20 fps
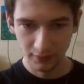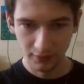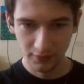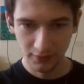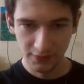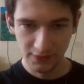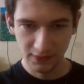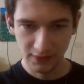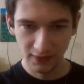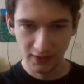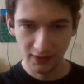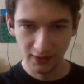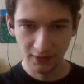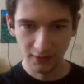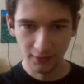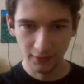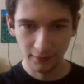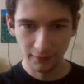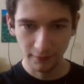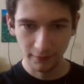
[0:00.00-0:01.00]
Notice
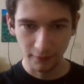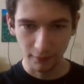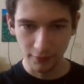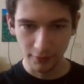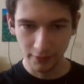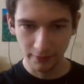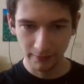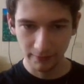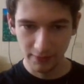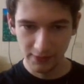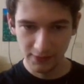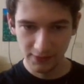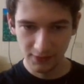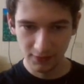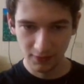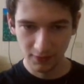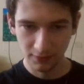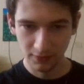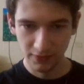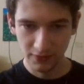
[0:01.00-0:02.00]
again, the 4
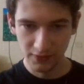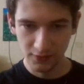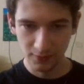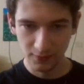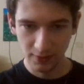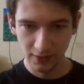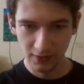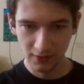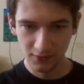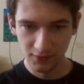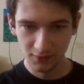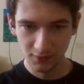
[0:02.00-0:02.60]
must go this way,